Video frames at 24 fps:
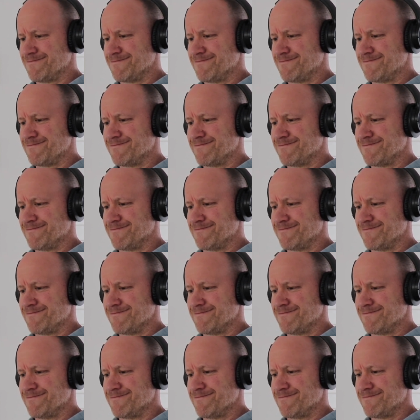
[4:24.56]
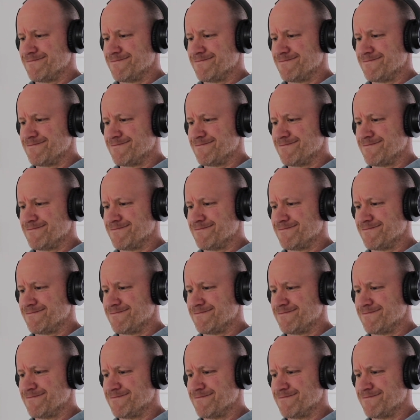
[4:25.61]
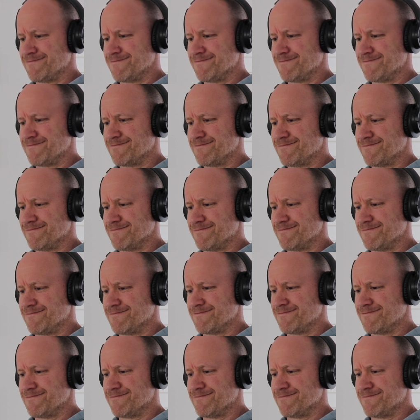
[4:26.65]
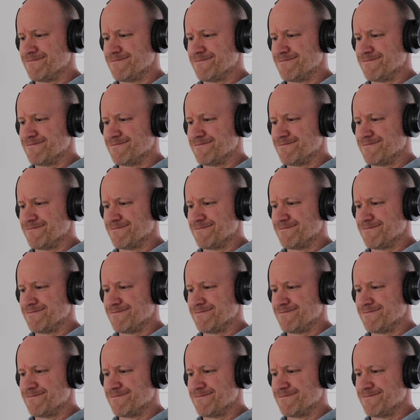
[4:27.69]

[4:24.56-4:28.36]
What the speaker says: (not speaking)